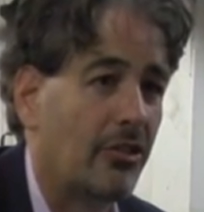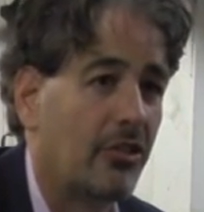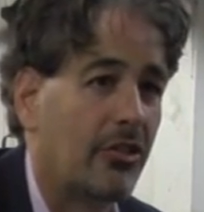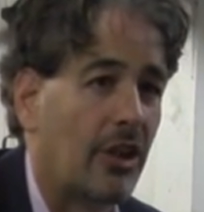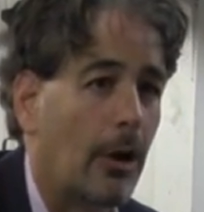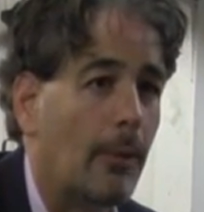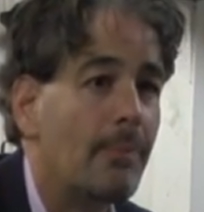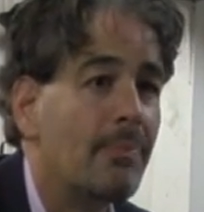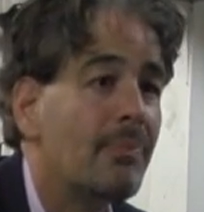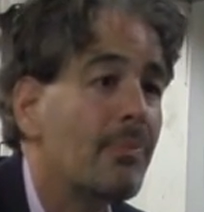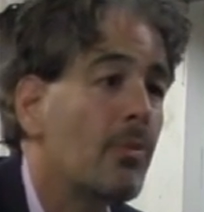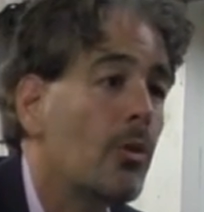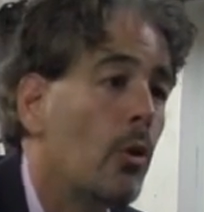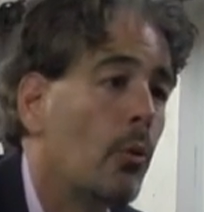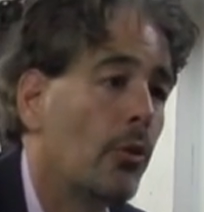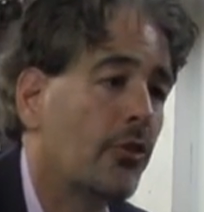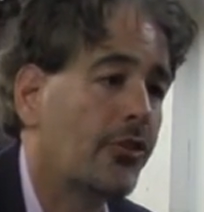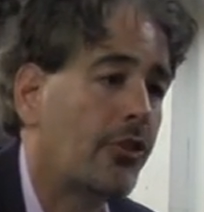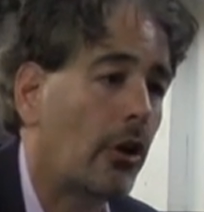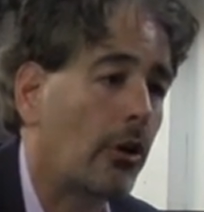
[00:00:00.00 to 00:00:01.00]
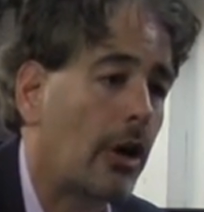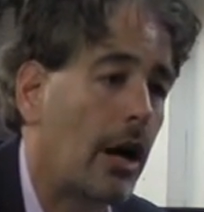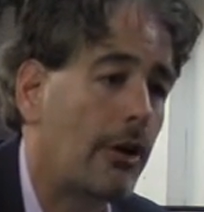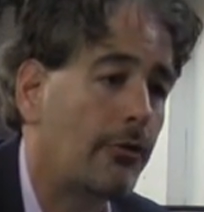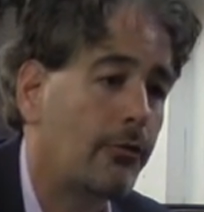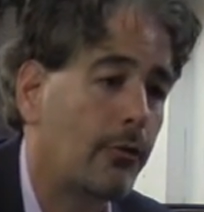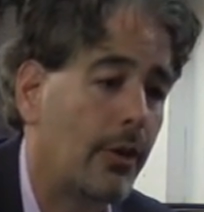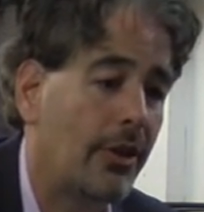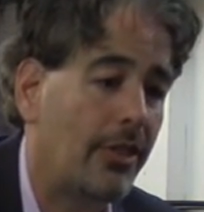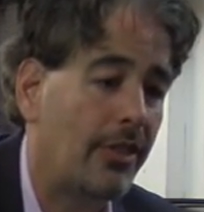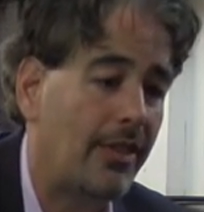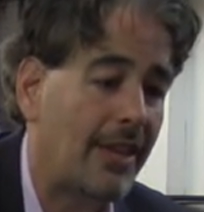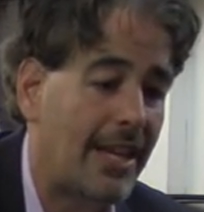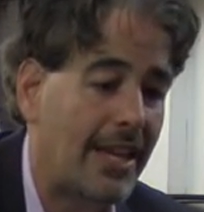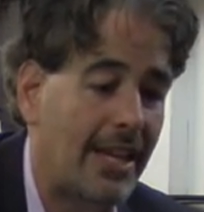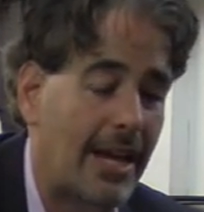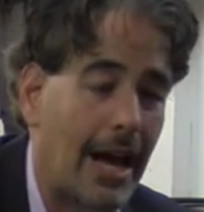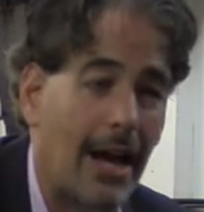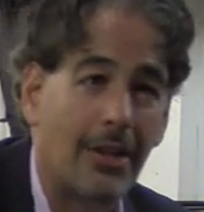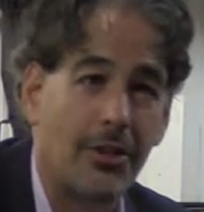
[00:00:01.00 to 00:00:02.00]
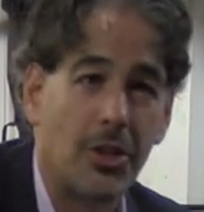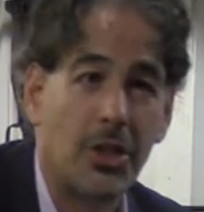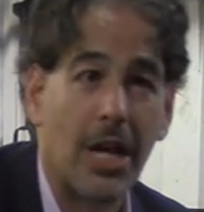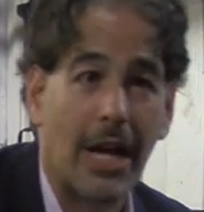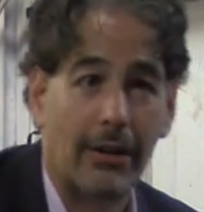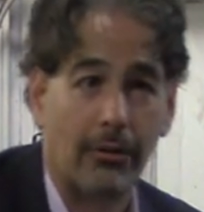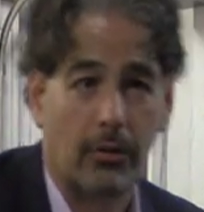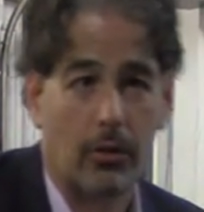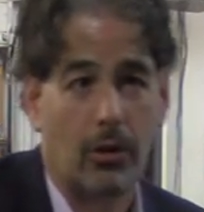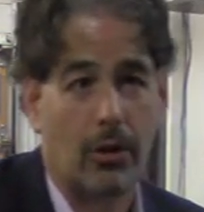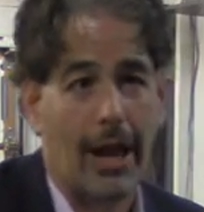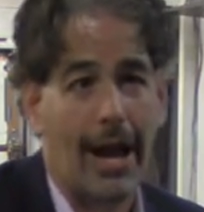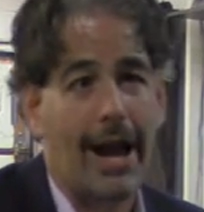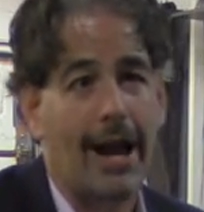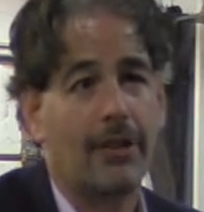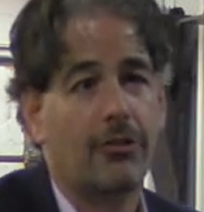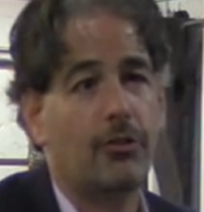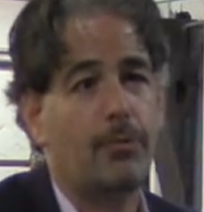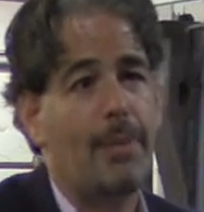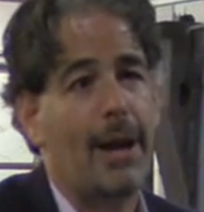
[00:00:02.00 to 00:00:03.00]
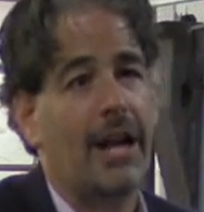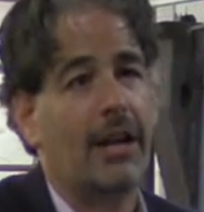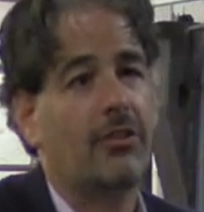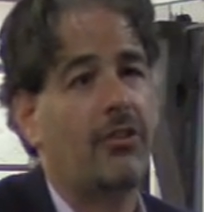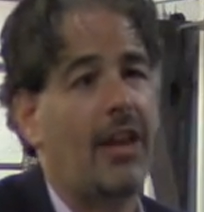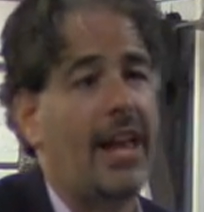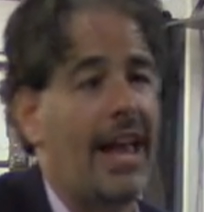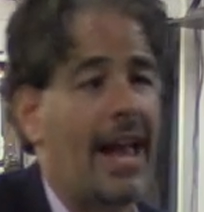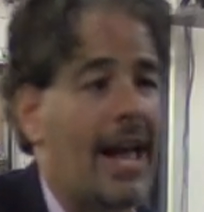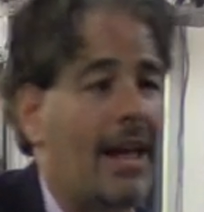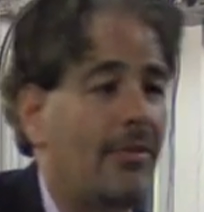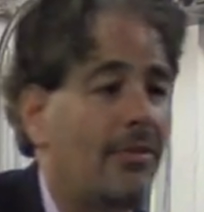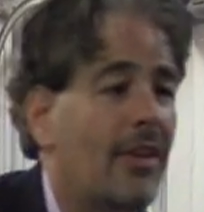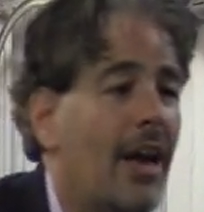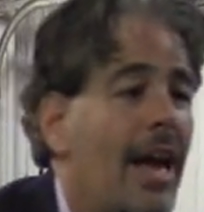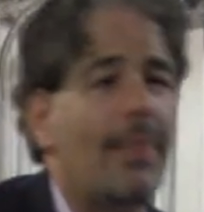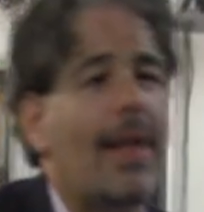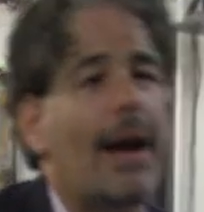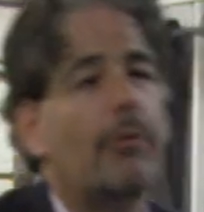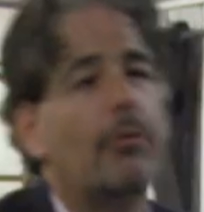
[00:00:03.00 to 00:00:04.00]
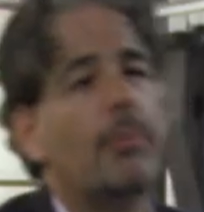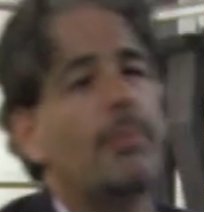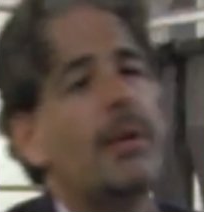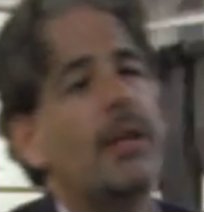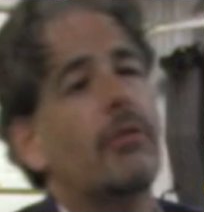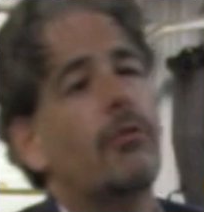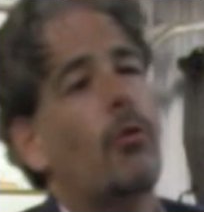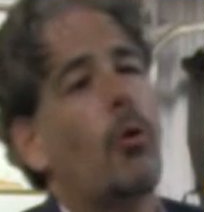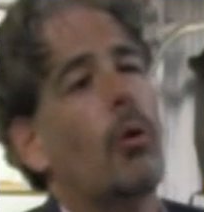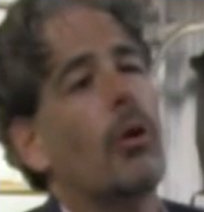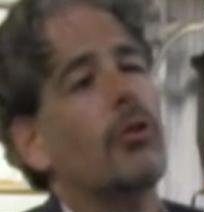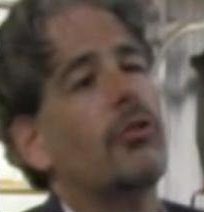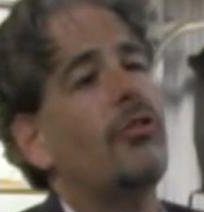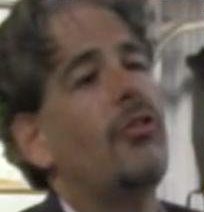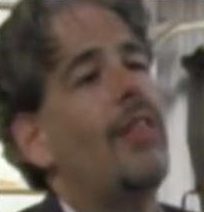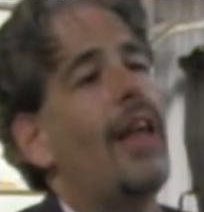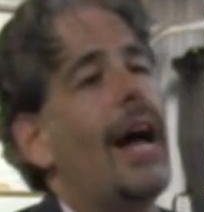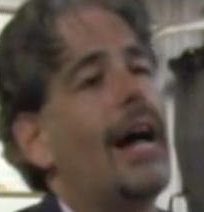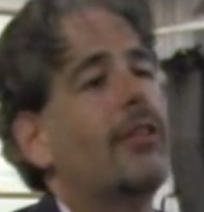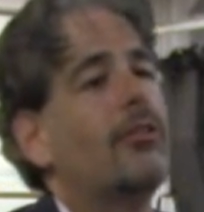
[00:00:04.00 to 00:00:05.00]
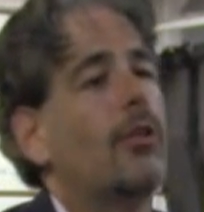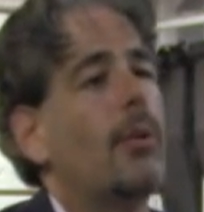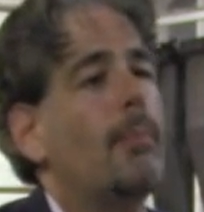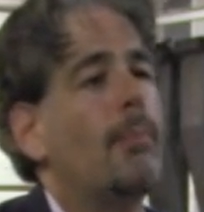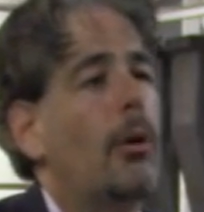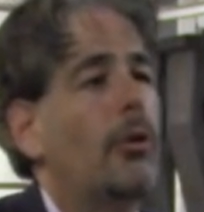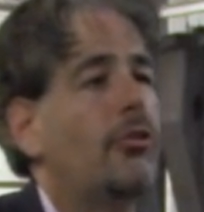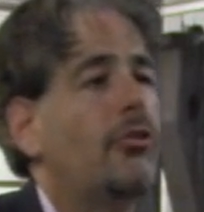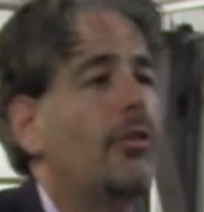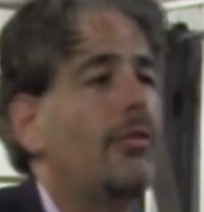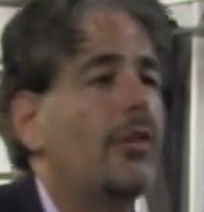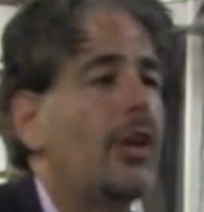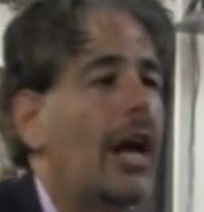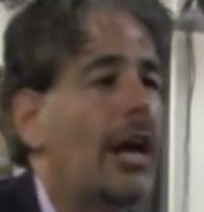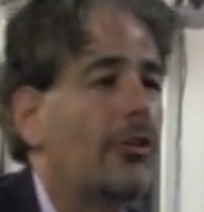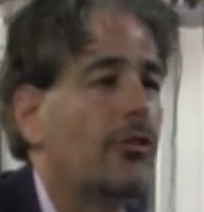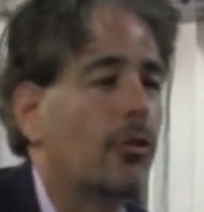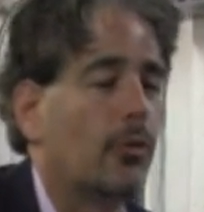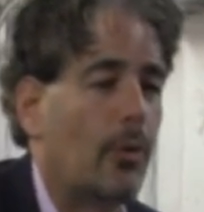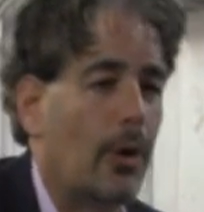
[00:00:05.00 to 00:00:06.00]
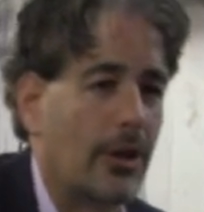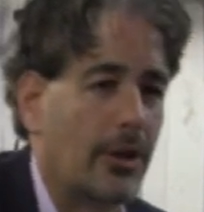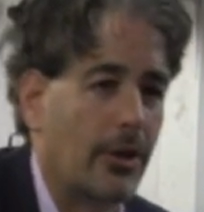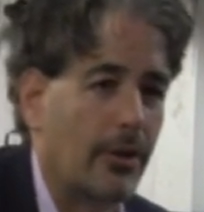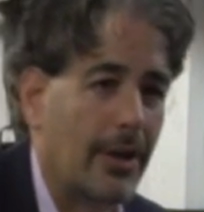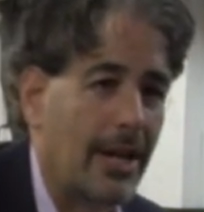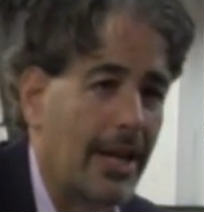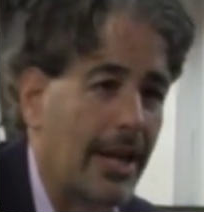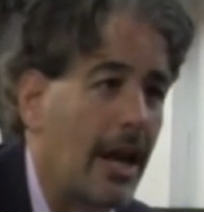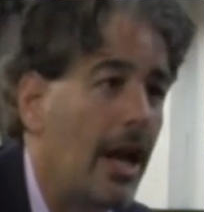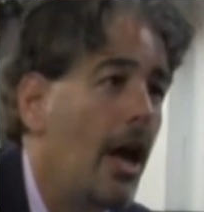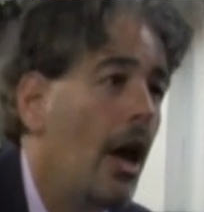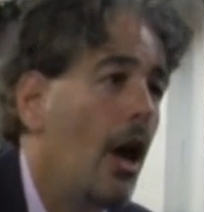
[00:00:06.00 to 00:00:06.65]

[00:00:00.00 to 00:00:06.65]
So we'll start off with the general aspect, and that would be, of course, that most of you guys are wondering,